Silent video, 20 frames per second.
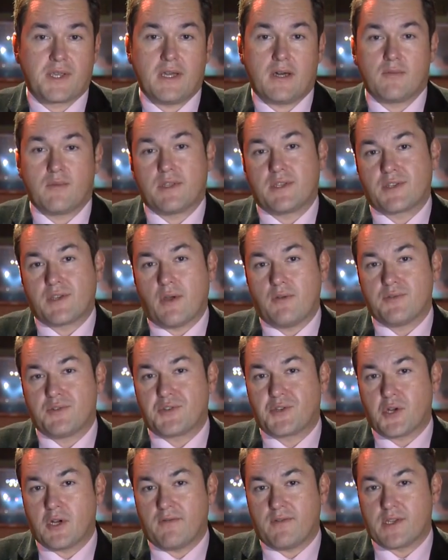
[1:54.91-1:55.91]
killed with his own
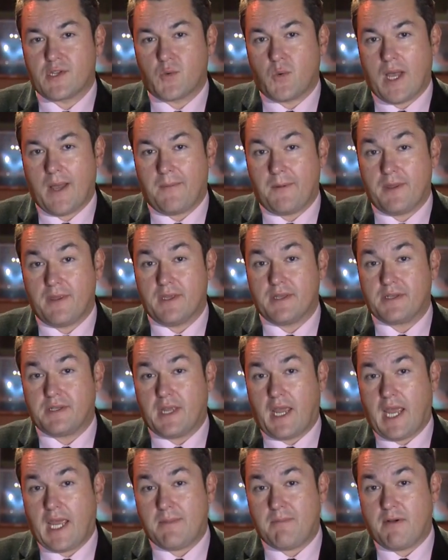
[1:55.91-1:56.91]
service weapon the
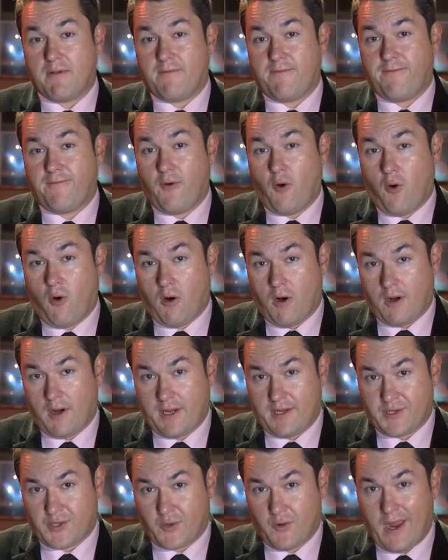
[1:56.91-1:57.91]
day before
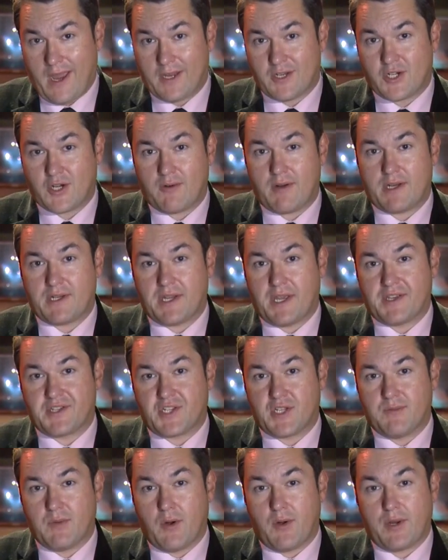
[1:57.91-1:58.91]
his grand jury
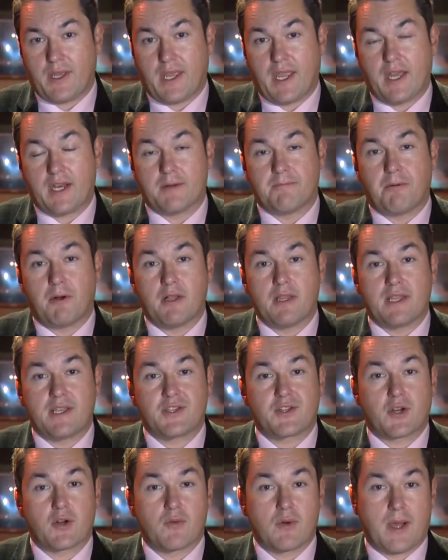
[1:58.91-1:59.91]
testimony in a
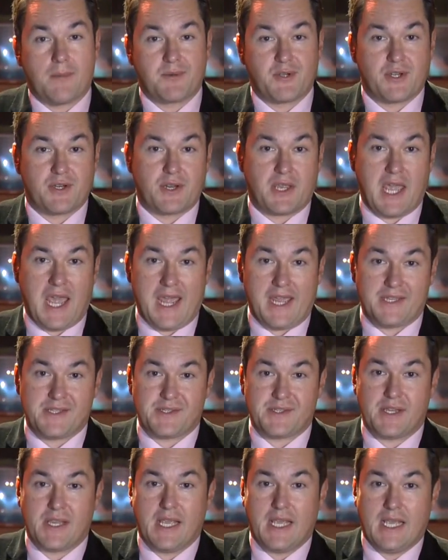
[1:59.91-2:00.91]
police corruption
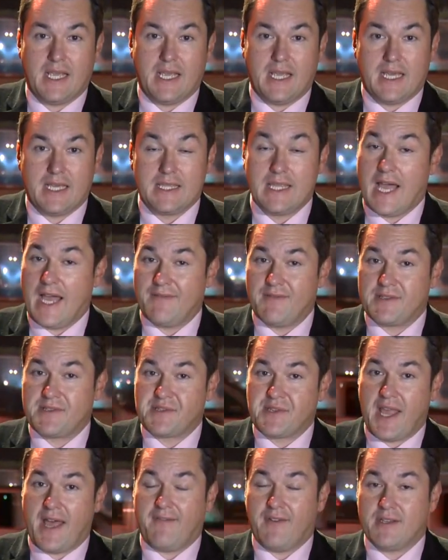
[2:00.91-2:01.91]
case. Live at
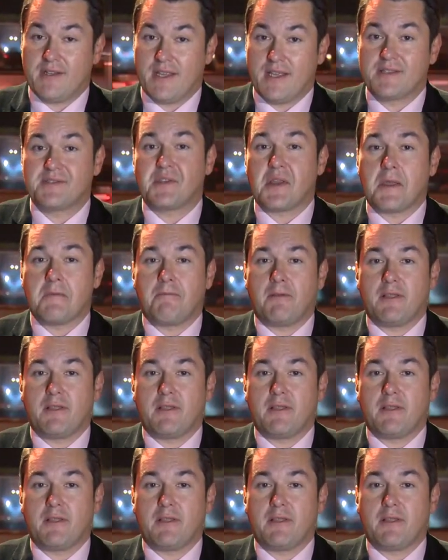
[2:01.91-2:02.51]
7 at City